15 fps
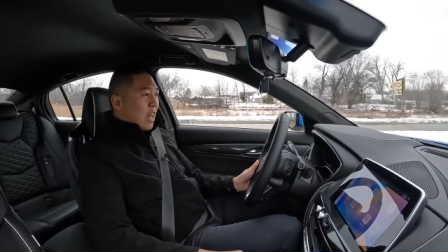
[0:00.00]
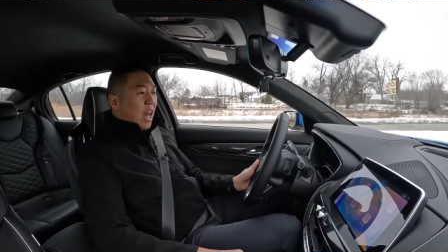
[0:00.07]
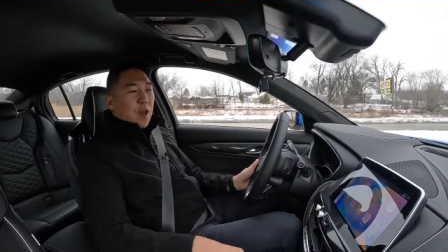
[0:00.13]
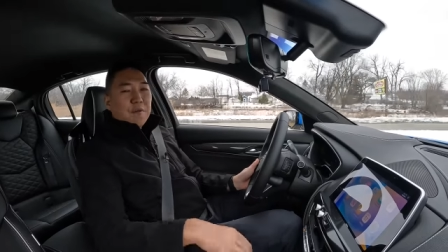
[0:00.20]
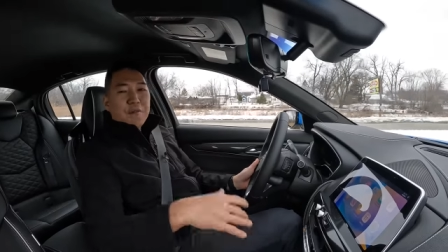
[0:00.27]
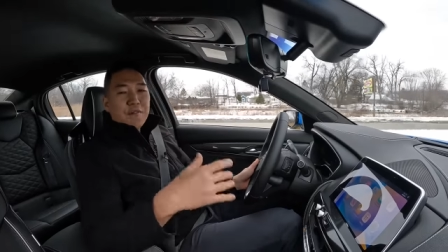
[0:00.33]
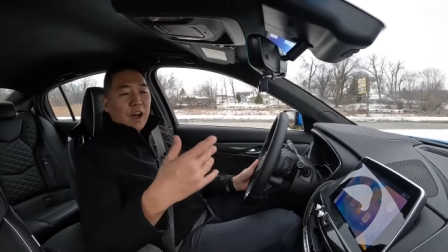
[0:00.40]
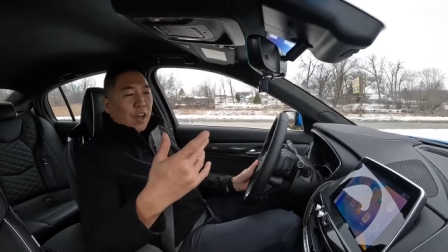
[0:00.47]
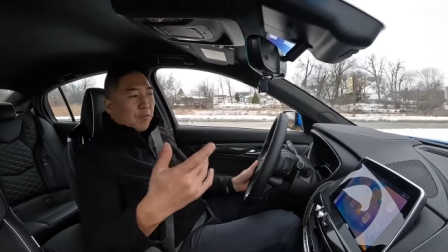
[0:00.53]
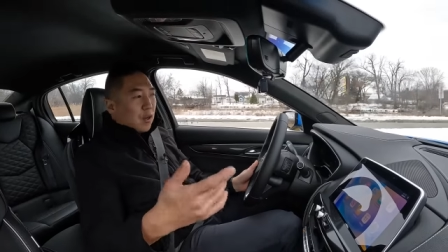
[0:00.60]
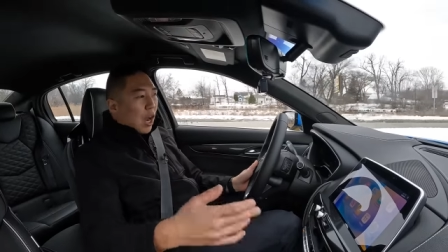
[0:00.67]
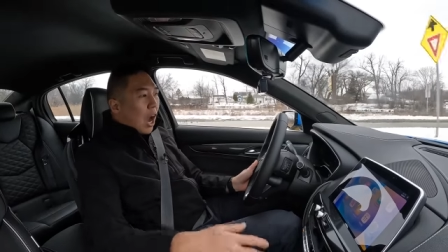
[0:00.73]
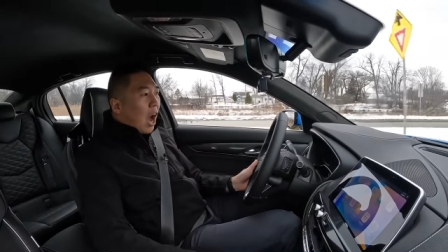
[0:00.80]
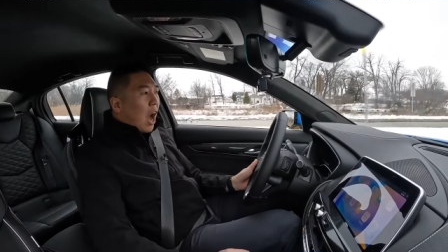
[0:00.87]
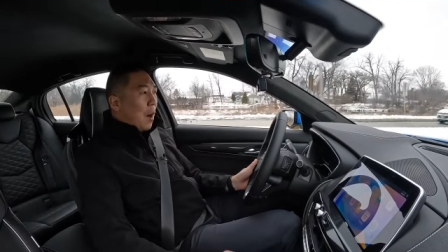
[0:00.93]
M5
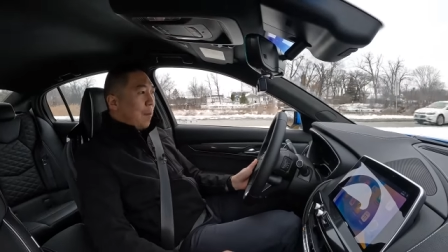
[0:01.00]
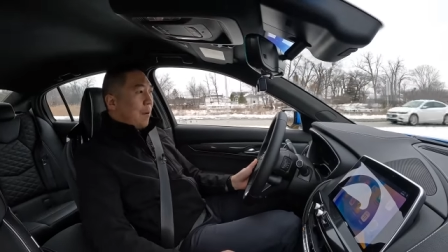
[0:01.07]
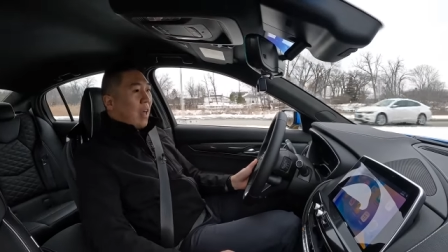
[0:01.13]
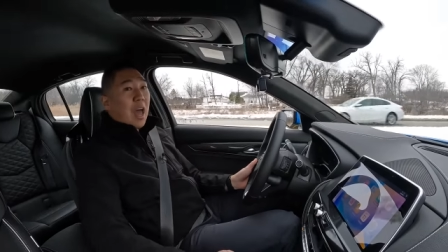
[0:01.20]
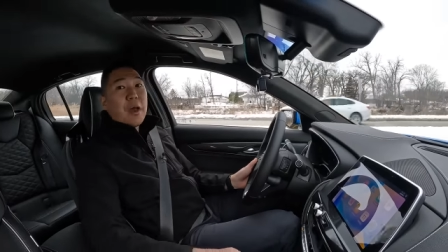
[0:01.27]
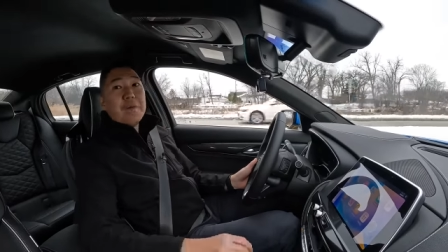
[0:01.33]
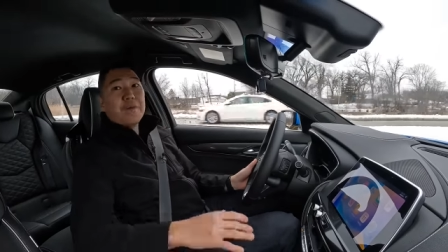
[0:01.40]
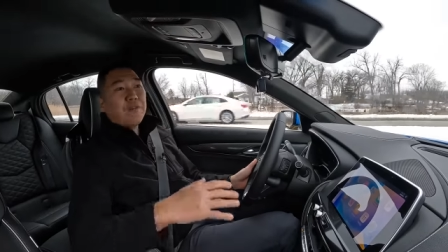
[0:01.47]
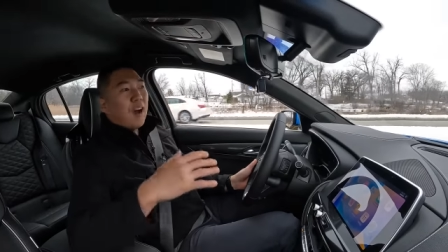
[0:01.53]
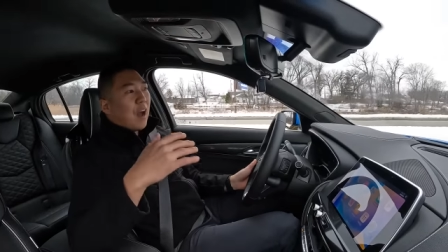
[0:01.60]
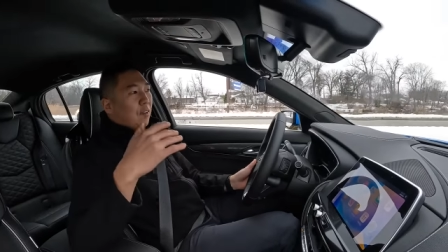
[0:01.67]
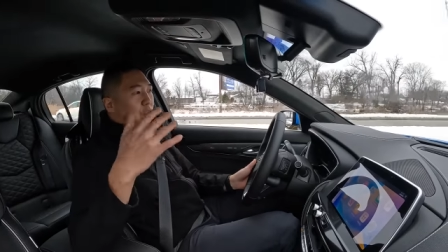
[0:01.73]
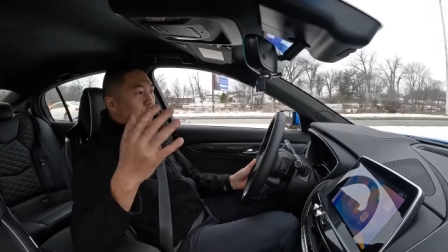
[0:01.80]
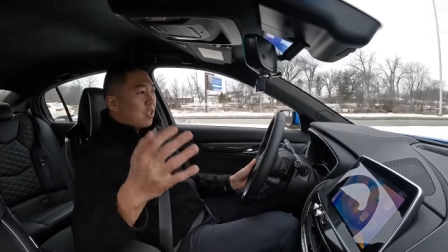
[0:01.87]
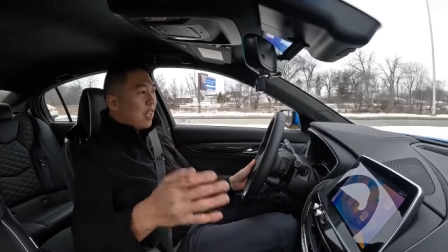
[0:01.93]
Comp,
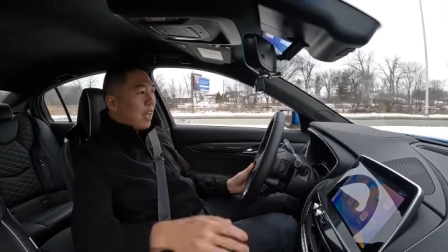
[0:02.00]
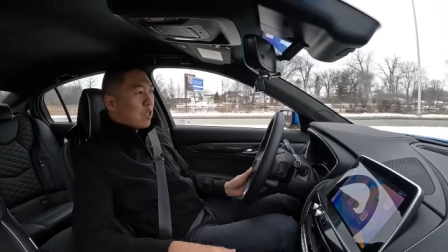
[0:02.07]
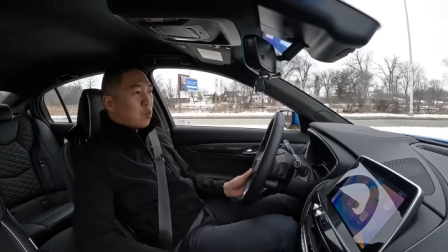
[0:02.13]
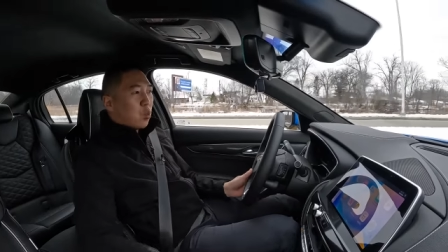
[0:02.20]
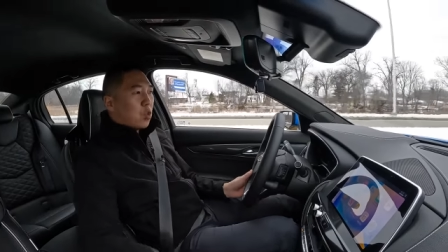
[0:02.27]
M5 CS.